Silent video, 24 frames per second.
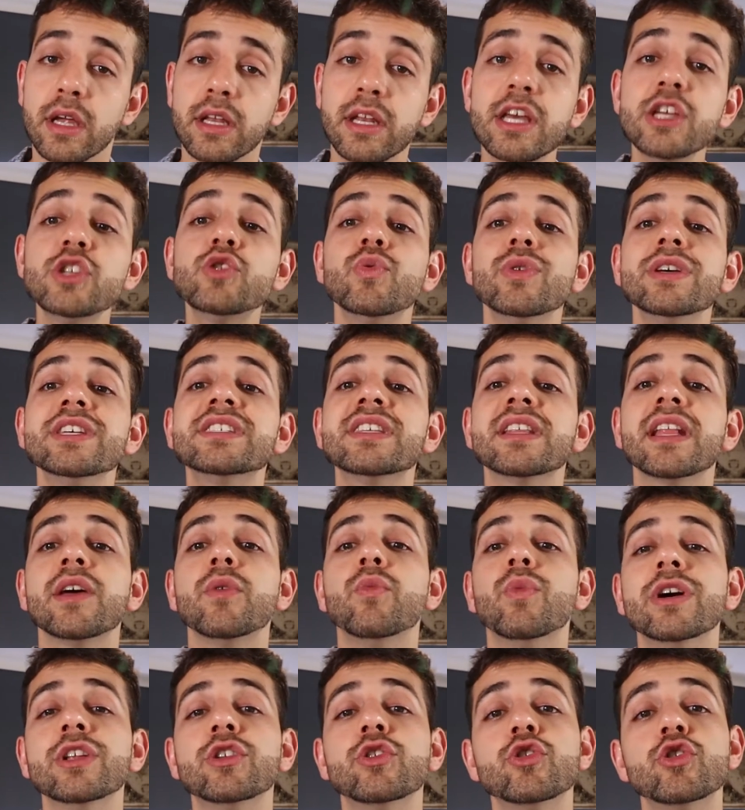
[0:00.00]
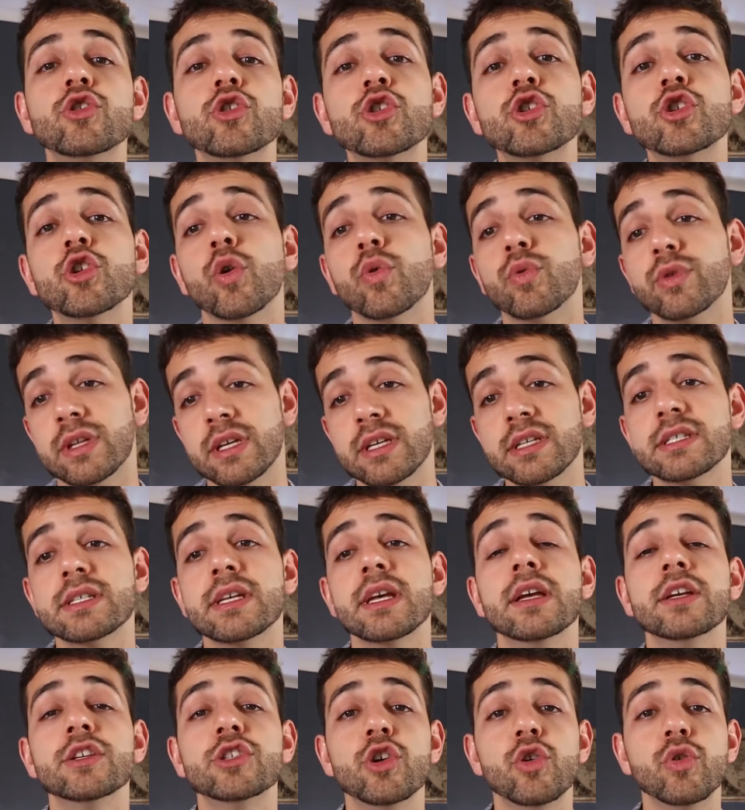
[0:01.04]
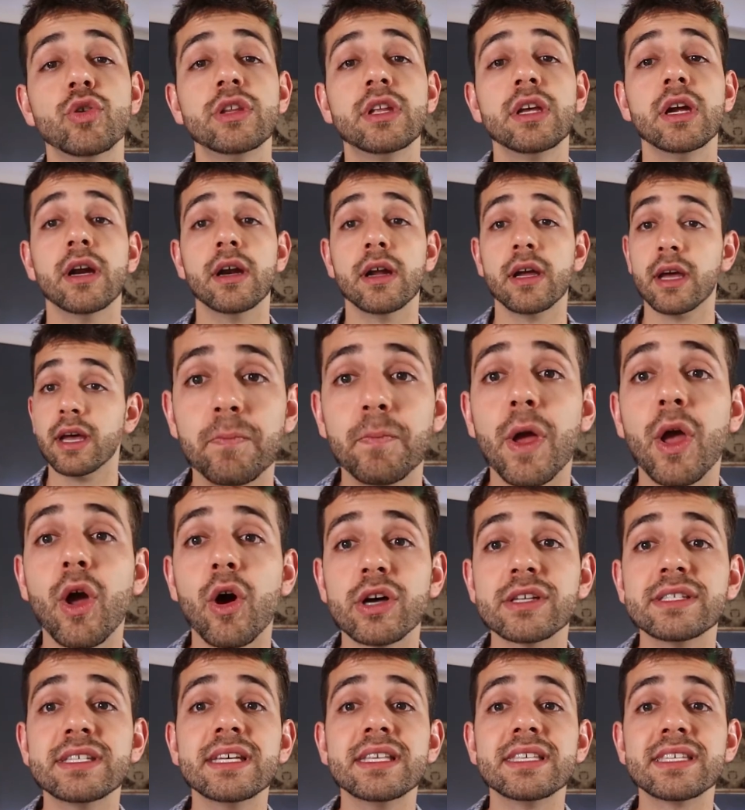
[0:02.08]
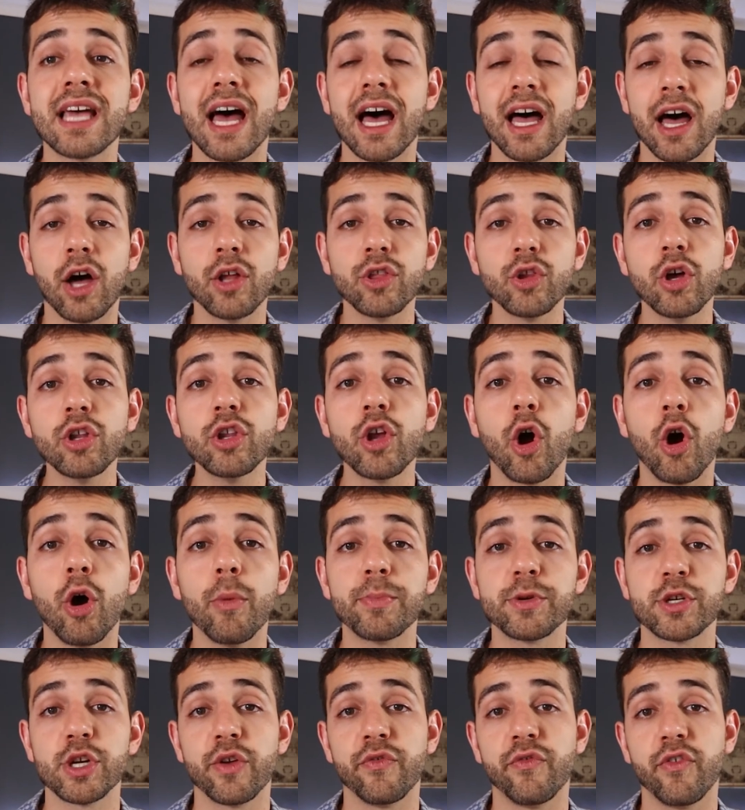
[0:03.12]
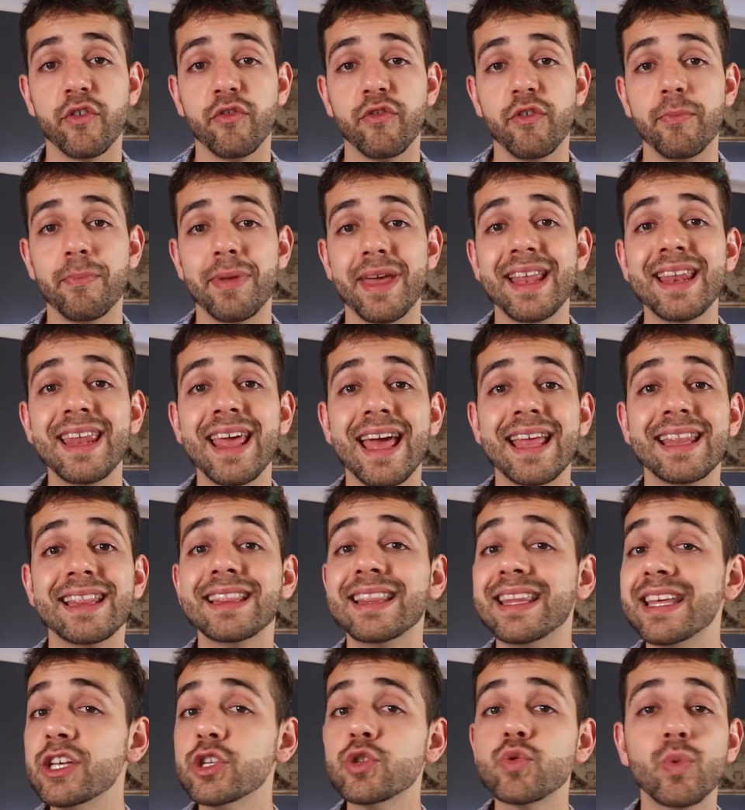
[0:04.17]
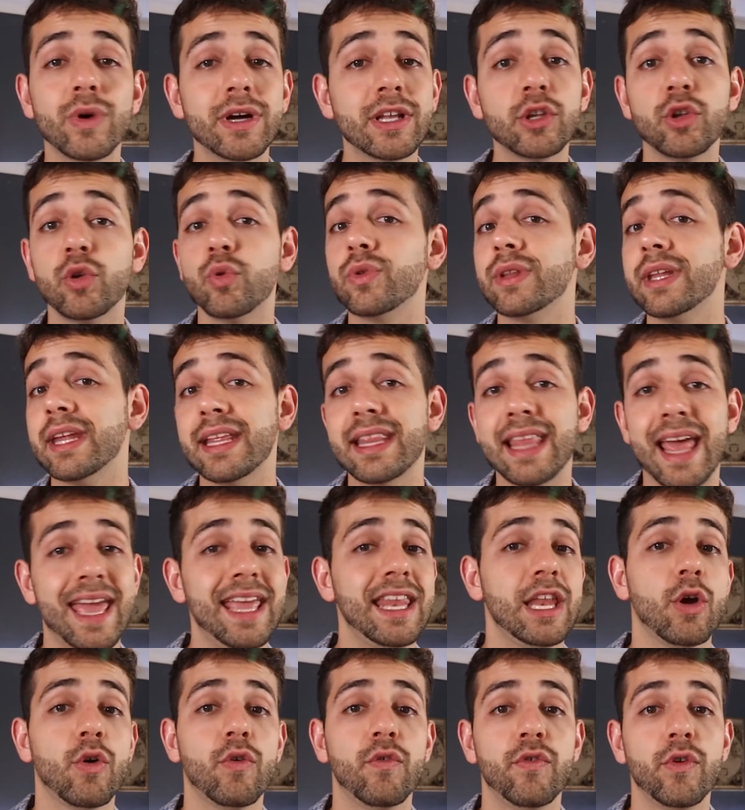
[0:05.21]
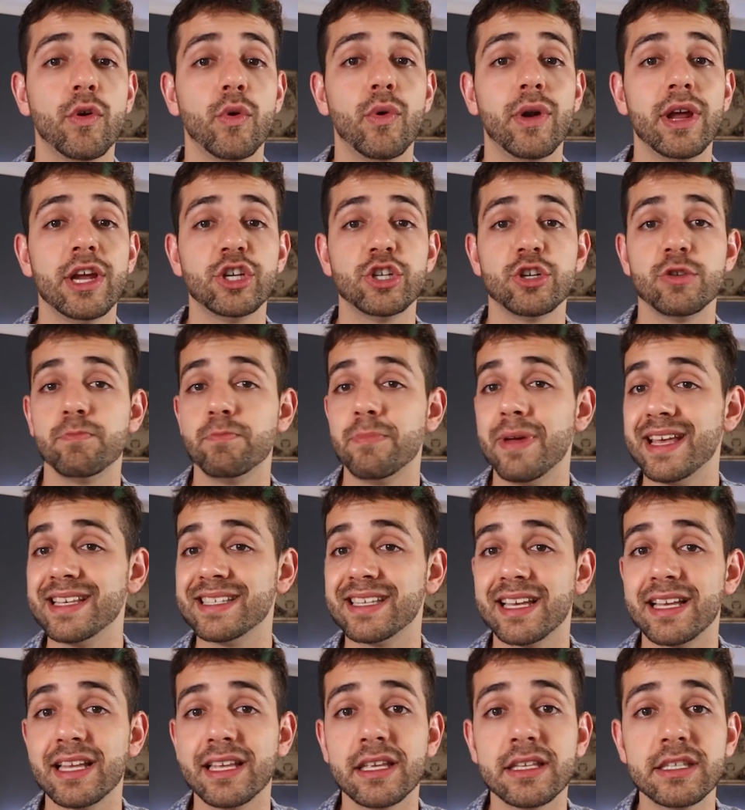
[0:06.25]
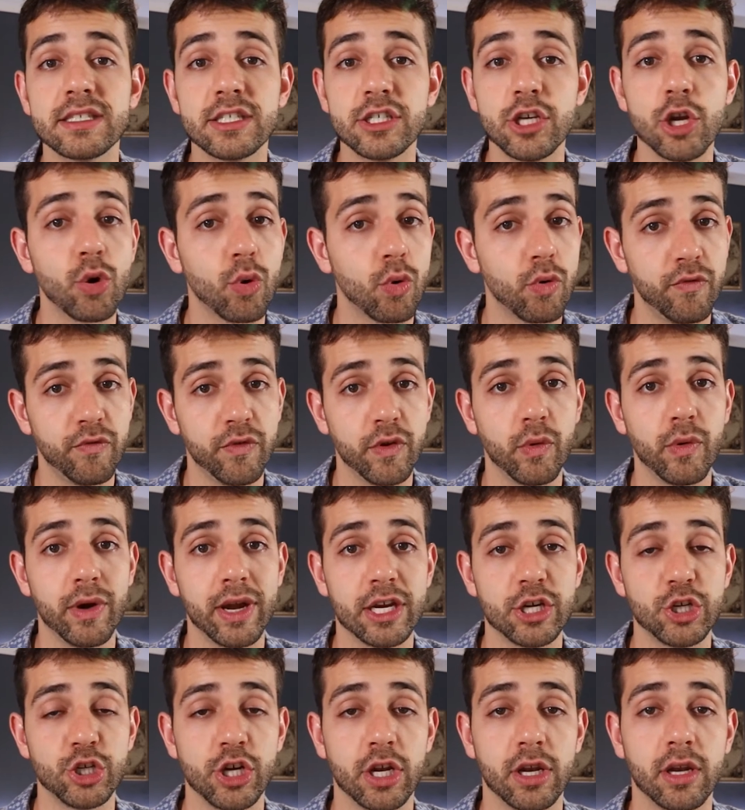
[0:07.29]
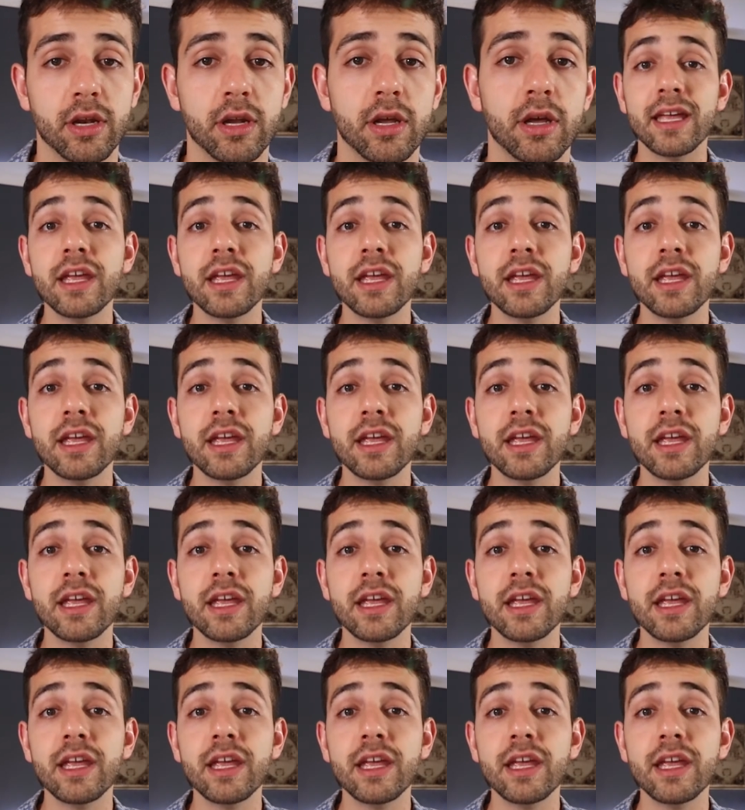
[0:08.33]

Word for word: This reason I wanted to show this ZeroTier because it's another option for VPN and this one don't need any configuration, basically zero configuration.